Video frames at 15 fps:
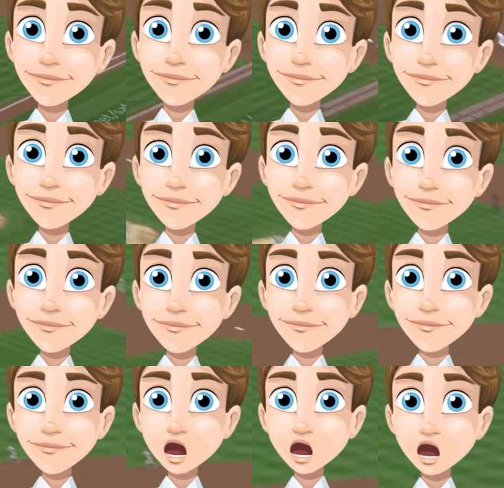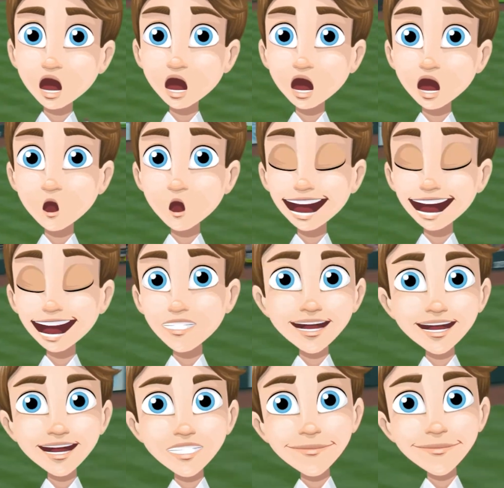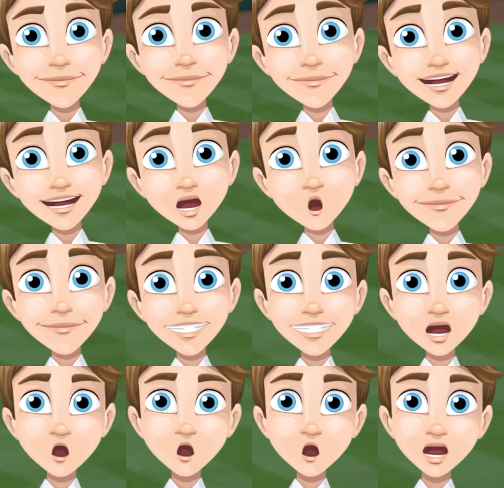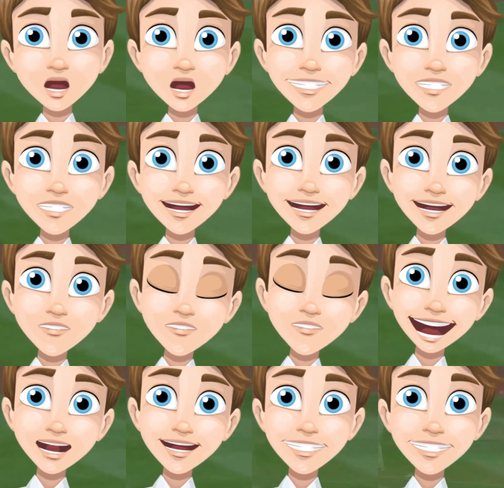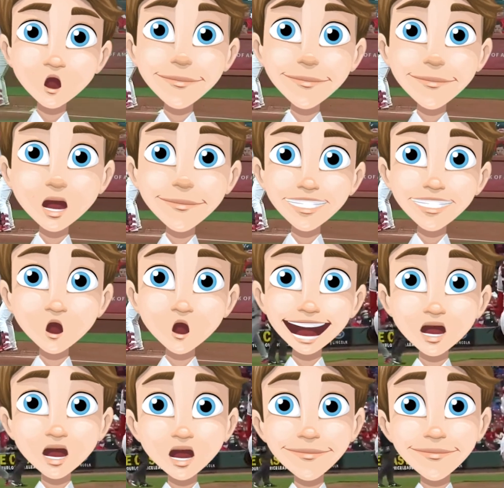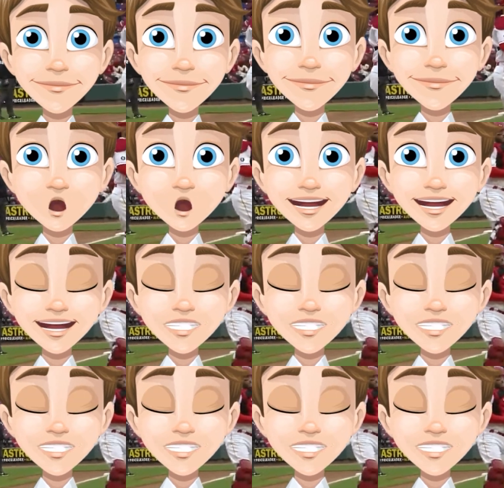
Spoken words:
him. The Rockies, they're a good team. I think their ballpark is very